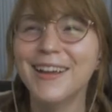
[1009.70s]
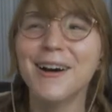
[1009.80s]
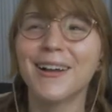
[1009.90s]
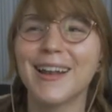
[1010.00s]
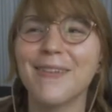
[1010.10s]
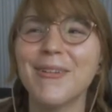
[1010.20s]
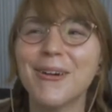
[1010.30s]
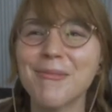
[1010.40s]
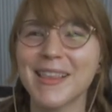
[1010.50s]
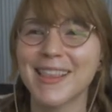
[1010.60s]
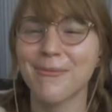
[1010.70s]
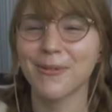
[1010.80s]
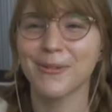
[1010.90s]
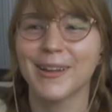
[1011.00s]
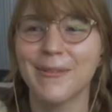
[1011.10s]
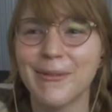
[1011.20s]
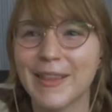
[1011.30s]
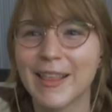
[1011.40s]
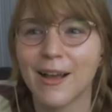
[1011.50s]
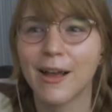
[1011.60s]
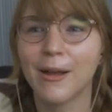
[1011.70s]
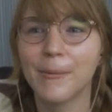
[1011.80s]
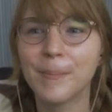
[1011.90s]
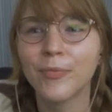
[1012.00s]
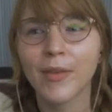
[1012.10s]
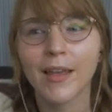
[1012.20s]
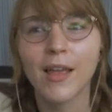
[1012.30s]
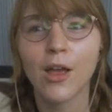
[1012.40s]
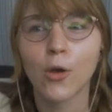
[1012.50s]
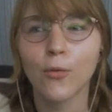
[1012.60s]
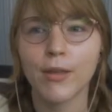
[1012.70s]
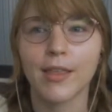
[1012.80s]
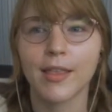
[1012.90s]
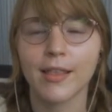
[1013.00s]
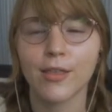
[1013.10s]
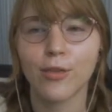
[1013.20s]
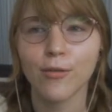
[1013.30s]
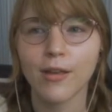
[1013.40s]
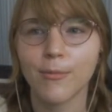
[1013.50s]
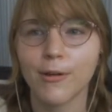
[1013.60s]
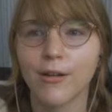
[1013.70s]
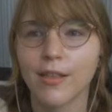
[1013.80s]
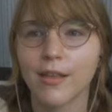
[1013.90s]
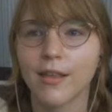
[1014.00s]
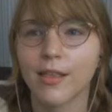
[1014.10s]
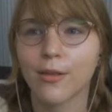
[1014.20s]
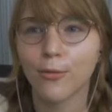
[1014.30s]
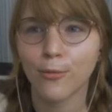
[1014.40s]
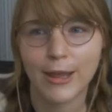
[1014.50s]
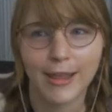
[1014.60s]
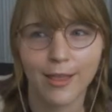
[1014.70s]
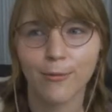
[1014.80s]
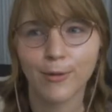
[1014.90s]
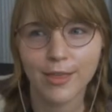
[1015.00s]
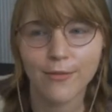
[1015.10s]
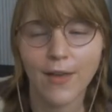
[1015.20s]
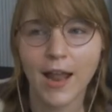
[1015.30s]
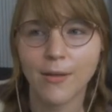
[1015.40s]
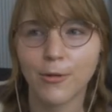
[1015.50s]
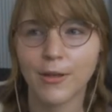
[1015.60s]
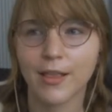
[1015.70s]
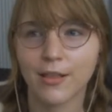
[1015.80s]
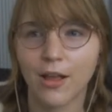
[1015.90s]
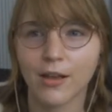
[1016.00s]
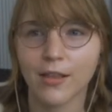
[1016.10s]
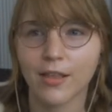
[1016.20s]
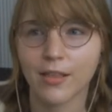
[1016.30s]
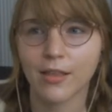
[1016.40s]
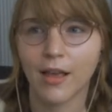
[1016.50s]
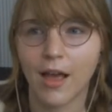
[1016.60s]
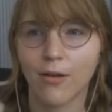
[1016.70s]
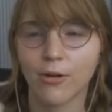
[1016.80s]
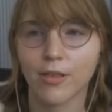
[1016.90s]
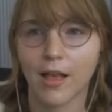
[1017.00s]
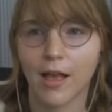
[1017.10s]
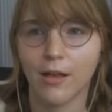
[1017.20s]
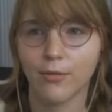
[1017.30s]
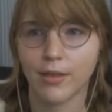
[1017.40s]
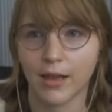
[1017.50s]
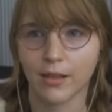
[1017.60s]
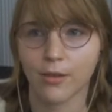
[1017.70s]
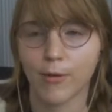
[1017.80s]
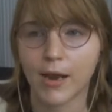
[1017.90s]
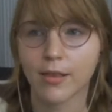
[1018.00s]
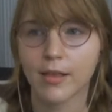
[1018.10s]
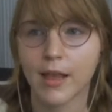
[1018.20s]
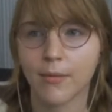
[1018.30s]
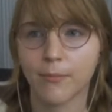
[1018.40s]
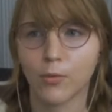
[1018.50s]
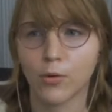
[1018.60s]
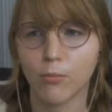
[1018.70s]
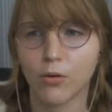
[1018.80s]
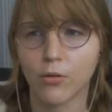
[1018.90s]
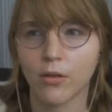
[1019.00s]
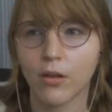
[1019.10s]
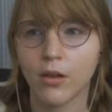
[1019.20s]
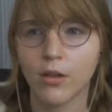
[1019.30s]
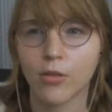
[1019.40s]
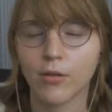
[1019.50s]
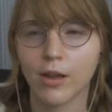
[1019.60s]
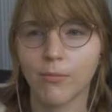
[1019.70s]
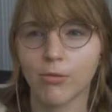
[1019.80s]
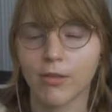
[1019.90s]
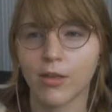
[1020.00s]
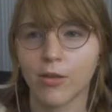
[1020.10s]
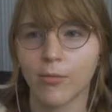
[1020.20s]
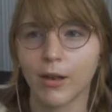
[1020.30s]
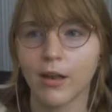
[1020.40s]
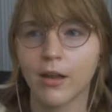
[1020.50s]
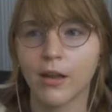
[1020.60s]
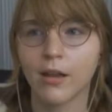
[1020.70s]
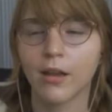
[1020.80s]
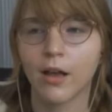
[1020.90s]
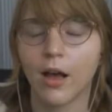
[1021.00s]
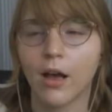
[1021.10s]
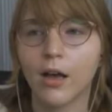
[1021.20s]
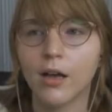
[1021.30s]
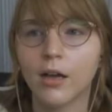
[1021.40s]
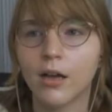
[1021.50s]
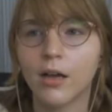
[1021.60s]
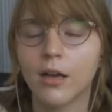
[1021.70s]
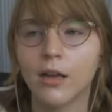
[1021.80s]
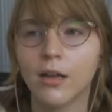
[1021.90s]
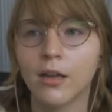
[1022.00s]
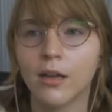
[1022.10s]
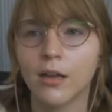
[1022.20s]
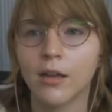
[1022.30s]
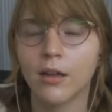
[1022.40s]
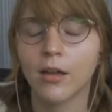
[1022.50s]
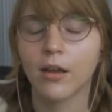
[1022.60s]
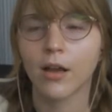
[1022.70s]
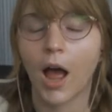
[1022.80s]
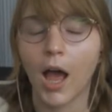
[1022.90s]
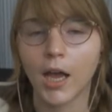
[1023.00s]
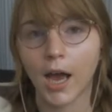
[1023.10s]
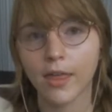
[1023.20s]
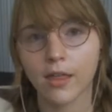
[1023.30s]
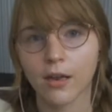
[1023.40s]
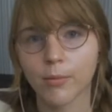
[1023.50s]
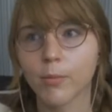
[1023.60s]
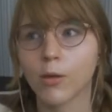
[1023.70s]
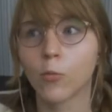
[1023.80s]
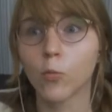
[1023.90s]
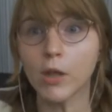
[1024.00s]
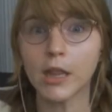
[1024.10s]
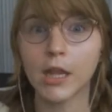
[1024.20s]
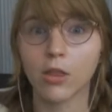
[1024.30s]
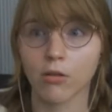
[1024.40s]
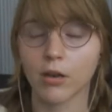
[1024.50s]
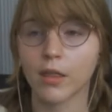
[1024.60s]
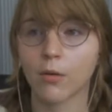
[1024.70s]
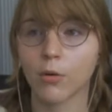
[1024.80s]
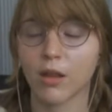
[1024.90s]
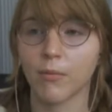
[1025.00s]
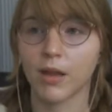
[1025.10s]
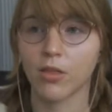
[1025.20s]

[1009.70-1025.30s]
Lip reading: Hold on, let me go up to the top real quick. Let me read these. Quiz. Jun Cabrera says, quiz. Which of animal is longest hours to have sex? A rattlesnake, bonobo, Jun Lovejoy the human. I thought of something really dirty that would get my